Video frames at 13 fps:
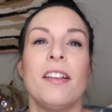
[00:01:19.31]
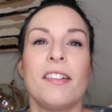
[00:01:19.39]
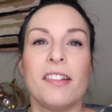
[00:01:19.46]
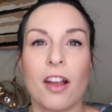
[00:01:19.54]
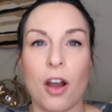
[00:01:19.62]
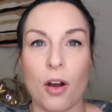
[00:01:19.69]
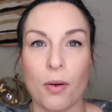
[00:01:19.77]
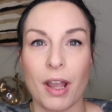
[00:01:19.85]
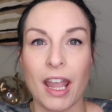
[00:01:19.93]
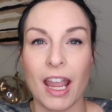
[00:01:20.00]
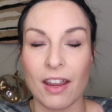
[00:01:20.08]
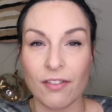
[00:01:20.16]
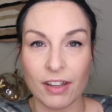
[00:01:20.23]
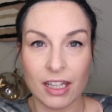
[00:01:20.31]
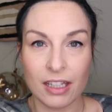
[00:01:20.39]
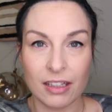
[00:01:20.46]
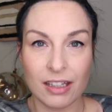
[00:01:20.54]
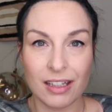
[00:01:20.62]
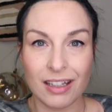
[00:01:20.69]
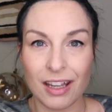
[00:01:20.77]
So
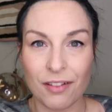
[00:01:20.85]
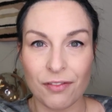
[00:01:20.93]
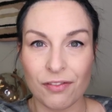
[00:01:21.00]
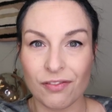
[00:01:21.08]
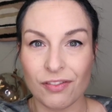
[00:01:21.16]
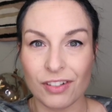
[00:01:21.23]
even if